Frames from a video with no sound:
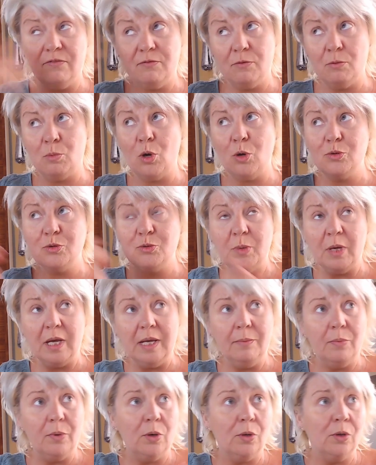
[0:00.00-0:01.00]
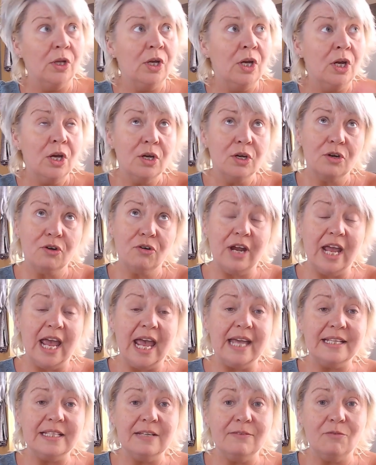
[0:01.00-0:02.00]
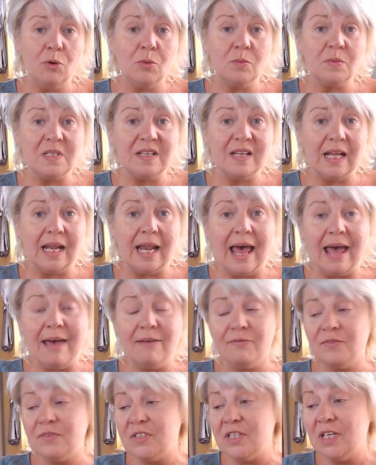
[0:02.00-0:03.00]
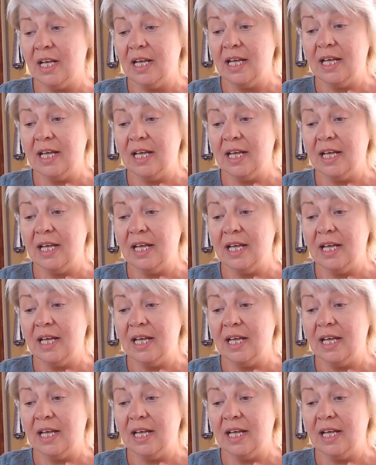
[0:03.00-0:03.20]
for most people, creative up to the left,